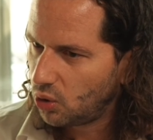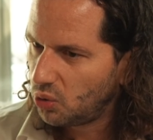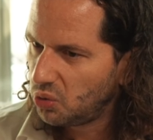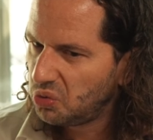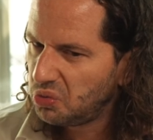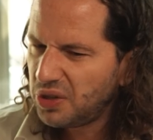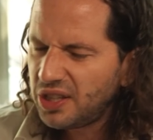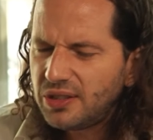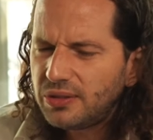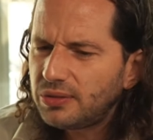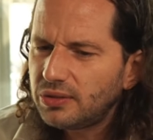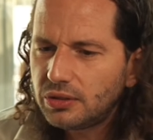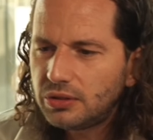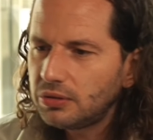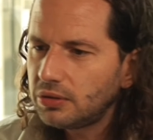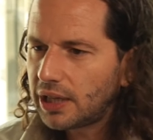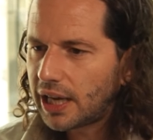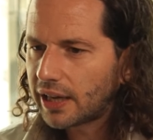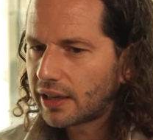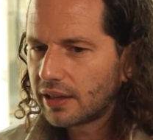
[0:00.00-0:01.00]
we don't
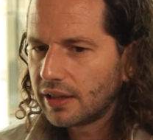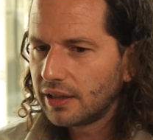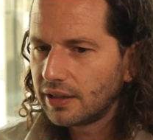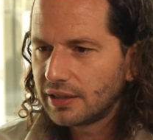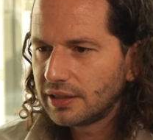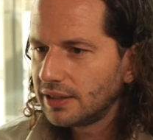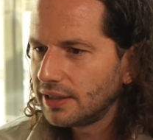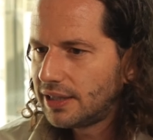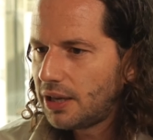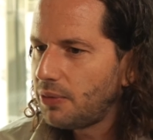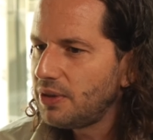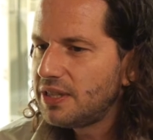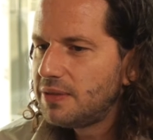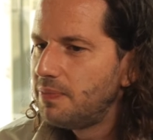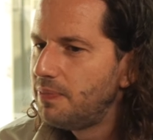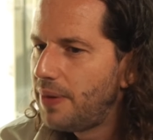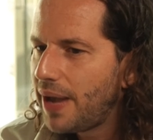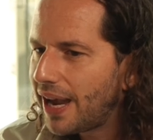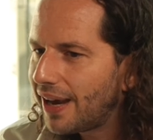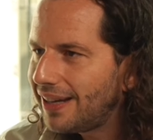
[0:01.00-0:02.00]
do like, there is
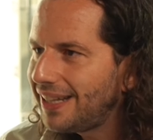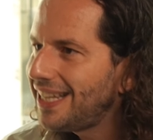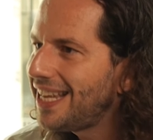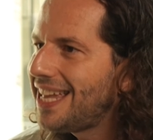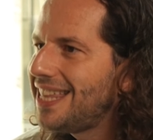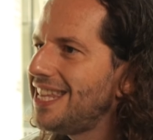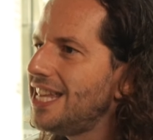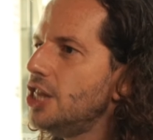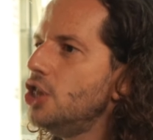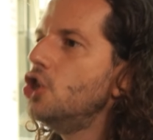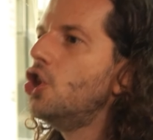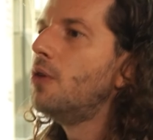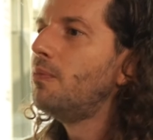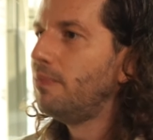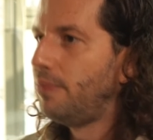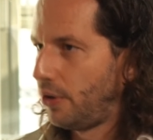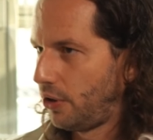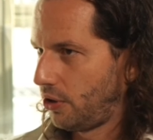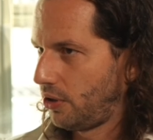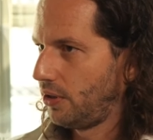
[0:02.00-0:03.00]
barely any
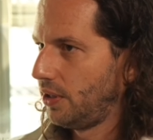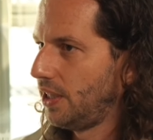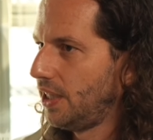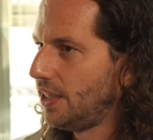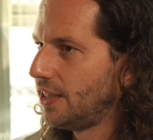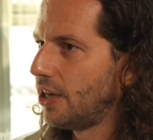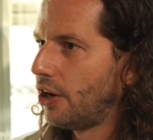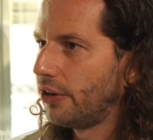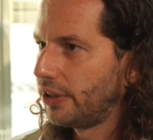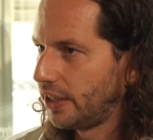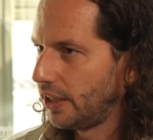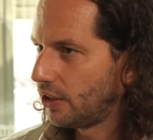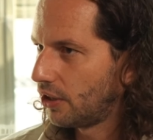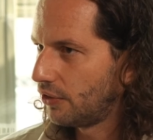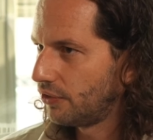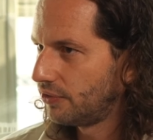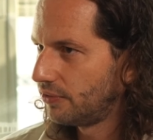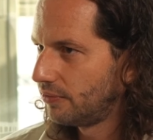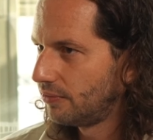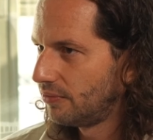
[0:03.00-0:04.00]
number in our
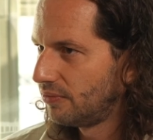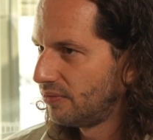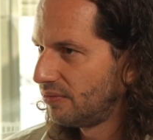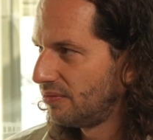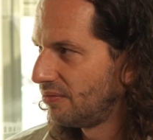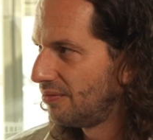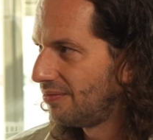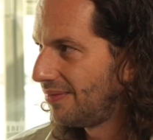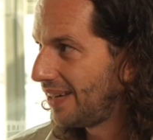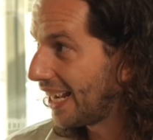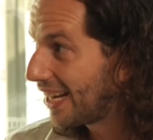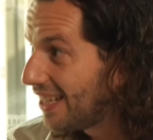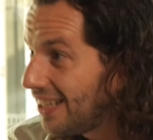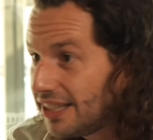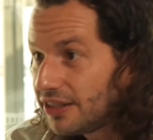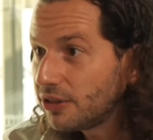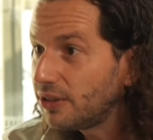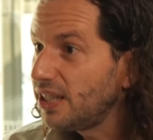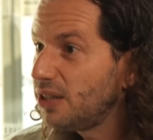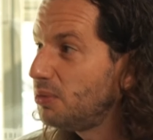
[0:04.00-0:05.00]
kickoff. Like
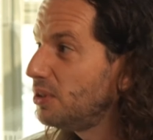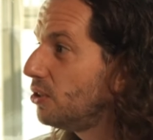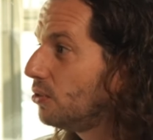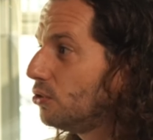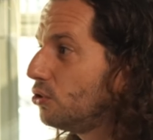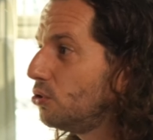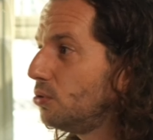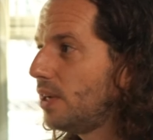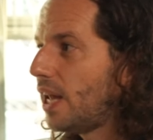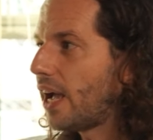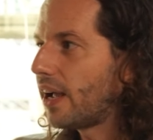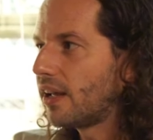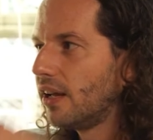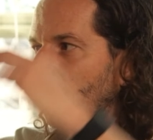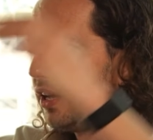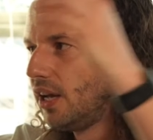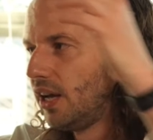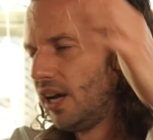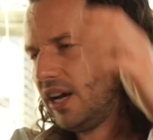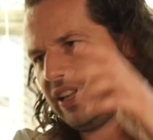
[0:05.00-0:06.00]
literally, we don't do like
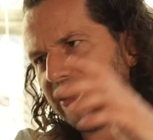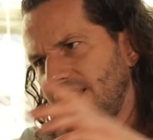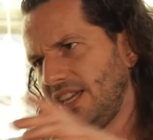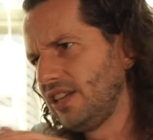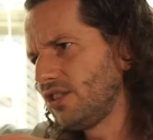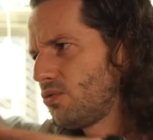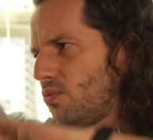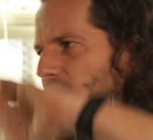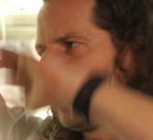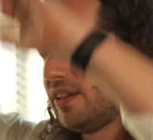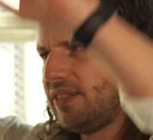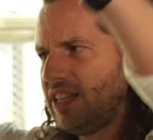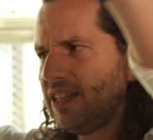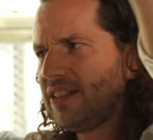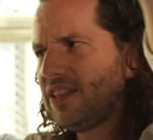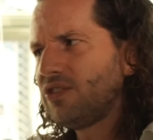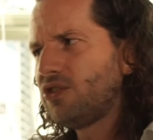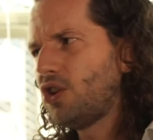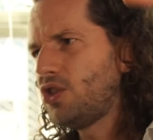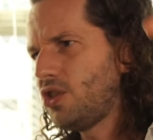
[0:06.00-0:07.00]
this, well,
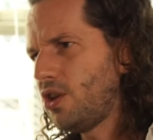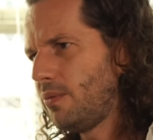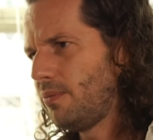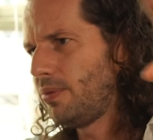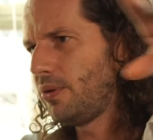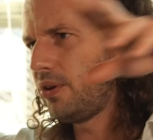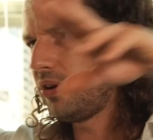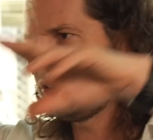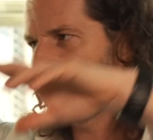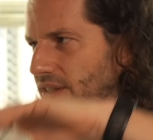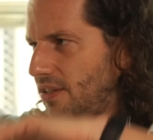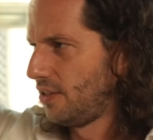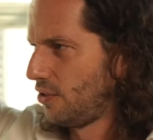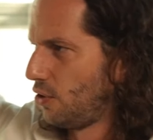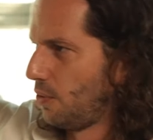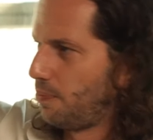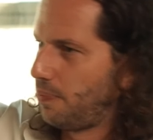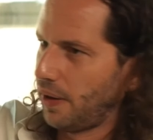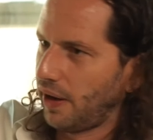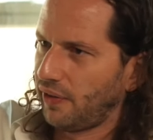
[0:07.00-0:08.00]
this is the number, this is
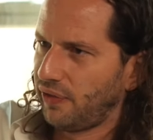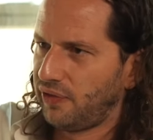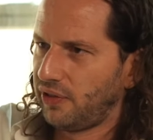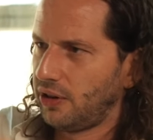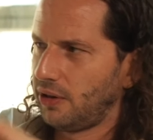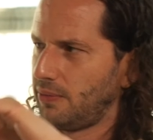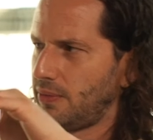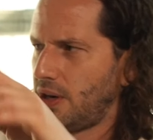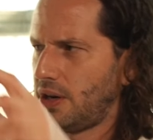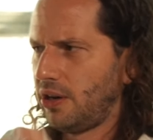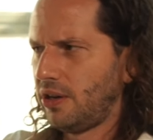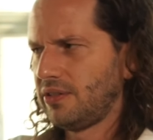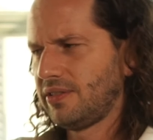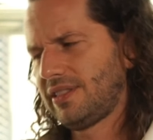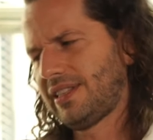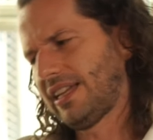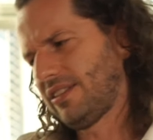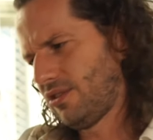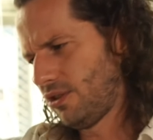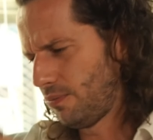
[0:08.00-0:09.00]
the performance,
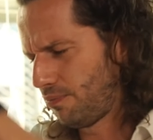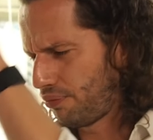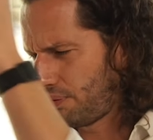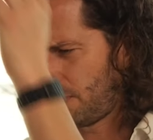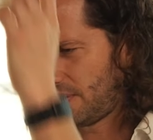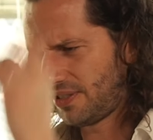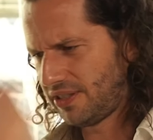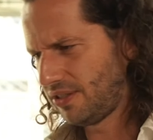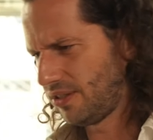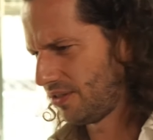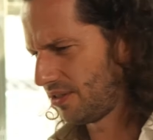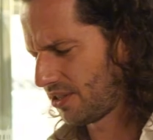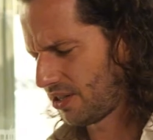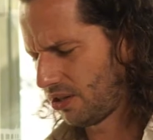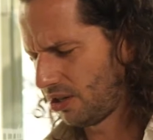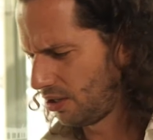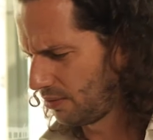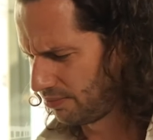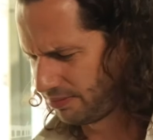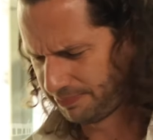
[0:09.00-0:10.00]
that's the president's
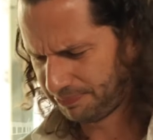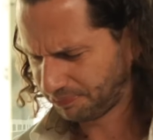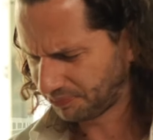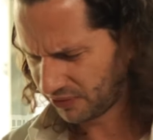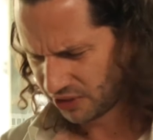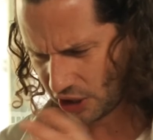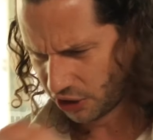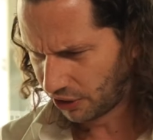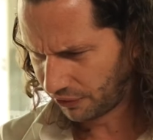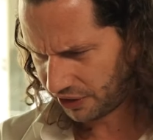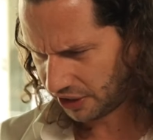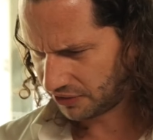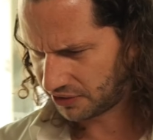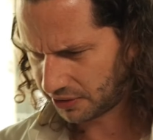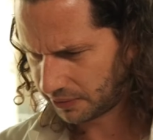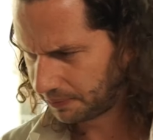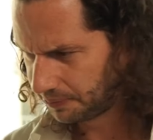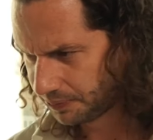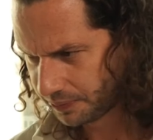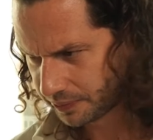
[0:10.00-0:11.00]
club. None of this.